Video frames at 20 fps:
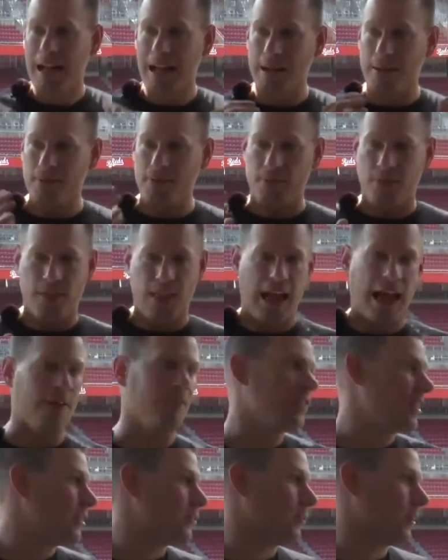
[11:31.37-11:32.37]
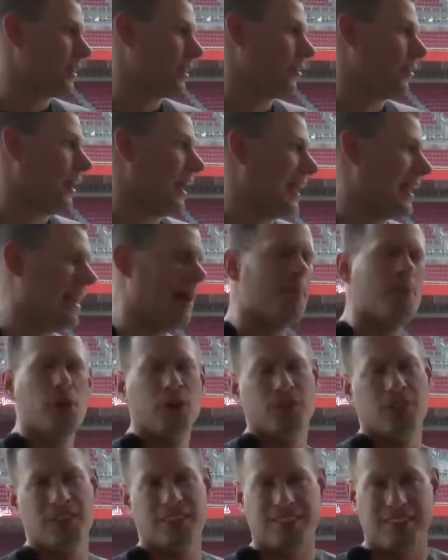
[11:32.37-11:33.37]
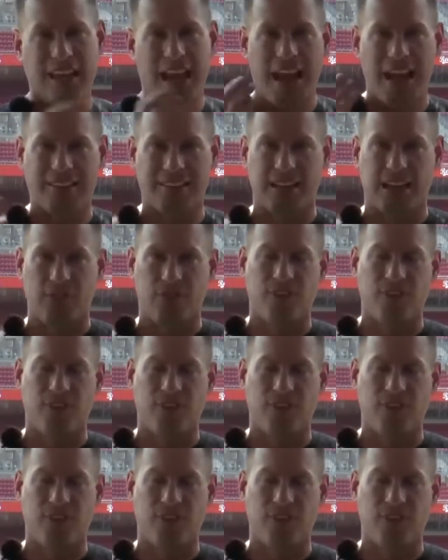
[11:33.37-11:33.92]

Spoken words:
and everything's working great. And I moved to SaaS, and I